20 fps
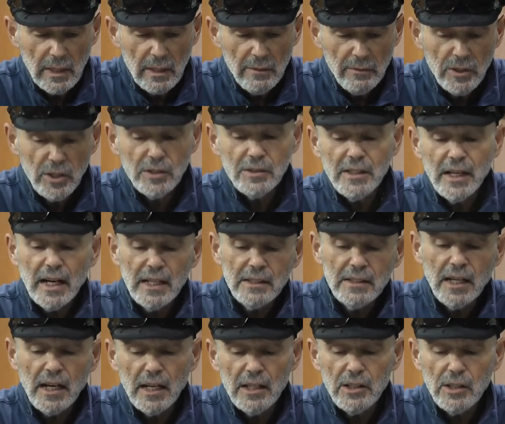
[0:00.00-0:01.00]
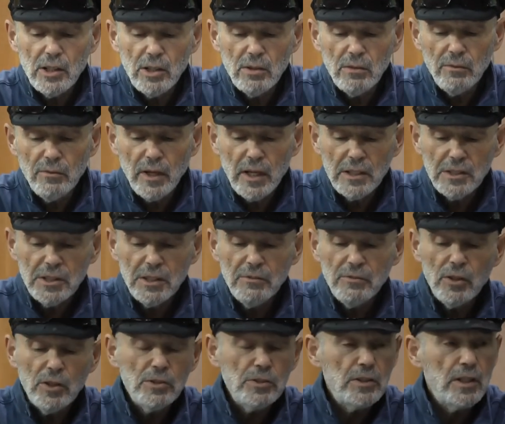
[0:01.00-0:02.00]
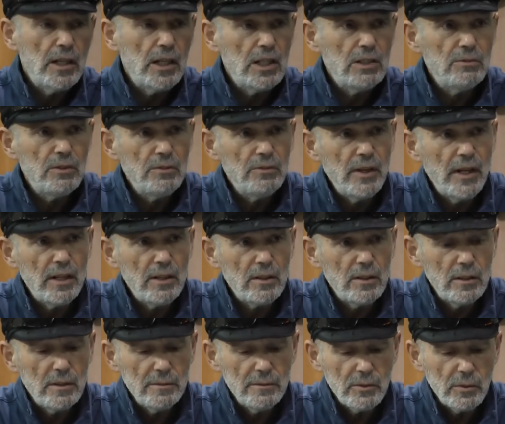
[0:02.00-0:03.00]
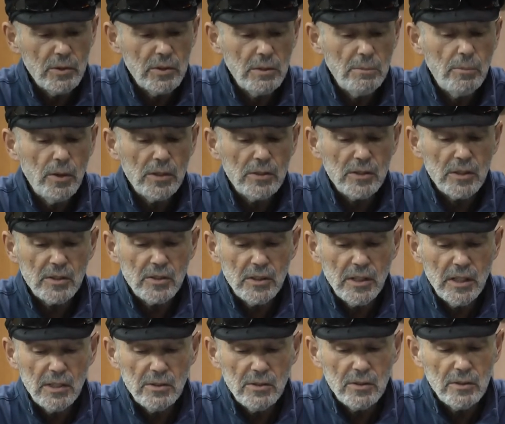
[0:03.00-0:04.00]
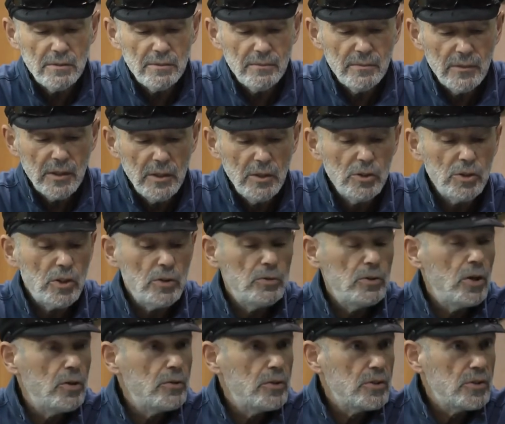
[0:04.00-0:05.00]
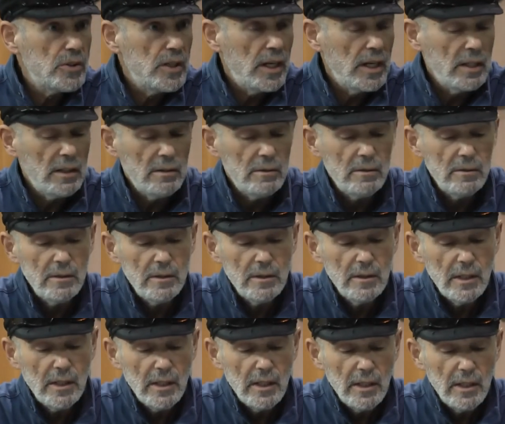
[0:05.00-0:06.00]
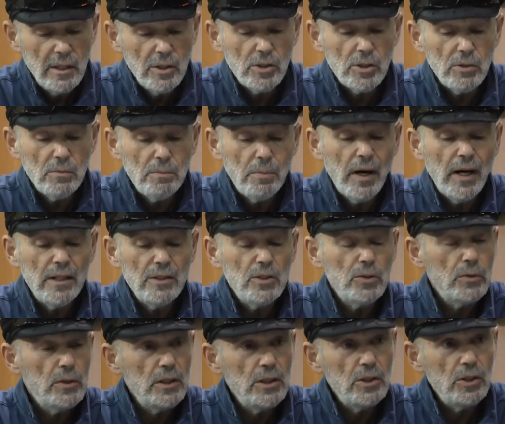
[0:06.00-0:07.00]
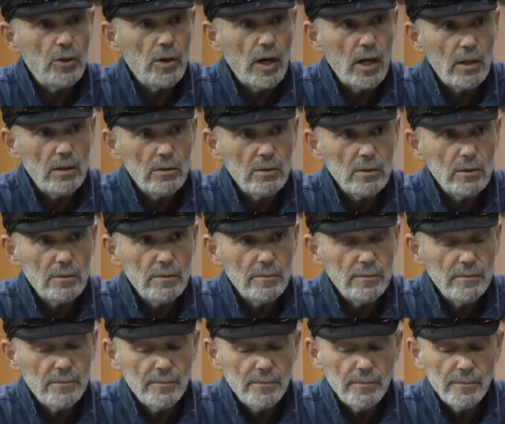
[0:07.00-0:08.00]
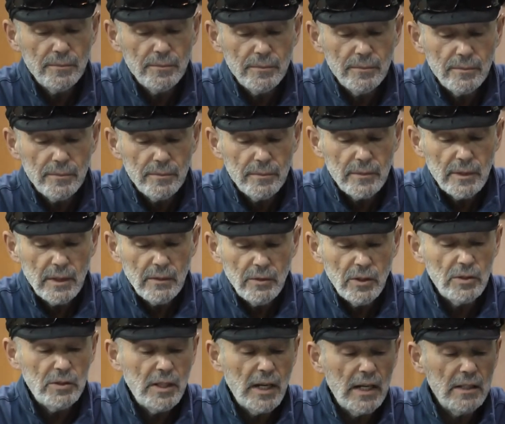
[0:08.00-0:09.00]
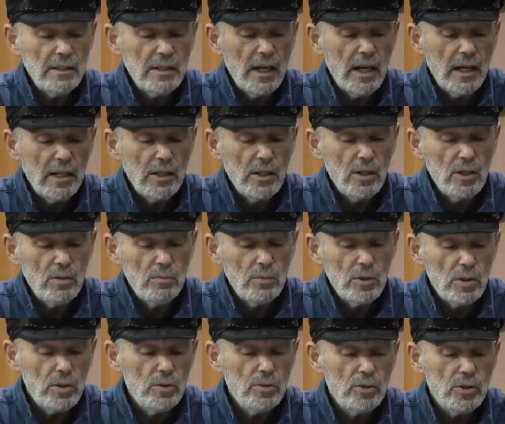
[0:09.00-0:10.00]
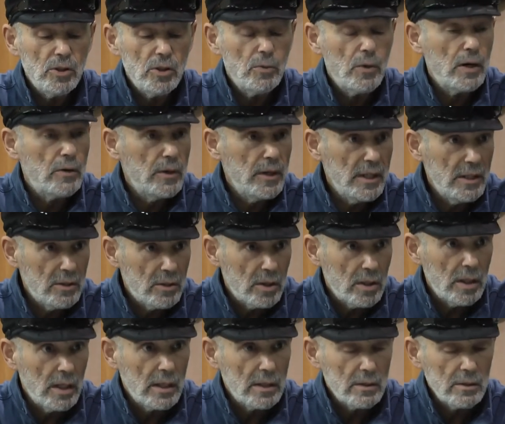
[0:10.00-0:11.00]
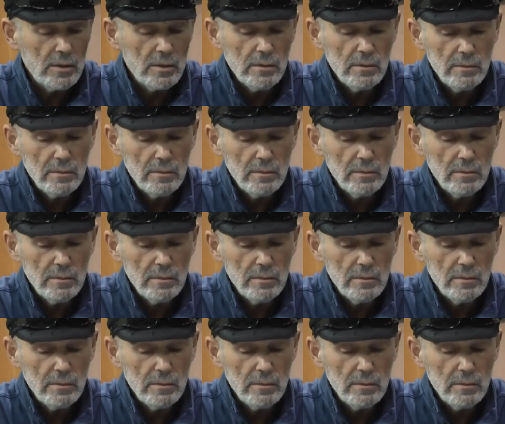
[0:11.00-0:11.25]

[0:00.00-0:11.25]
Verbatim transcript: V'yadata hayom v'hashivosa el levavecha. That's what the Pasuk says. And you shall know this day, you shall ponder it in your heart. Yadata Hayom alludes to our intellect.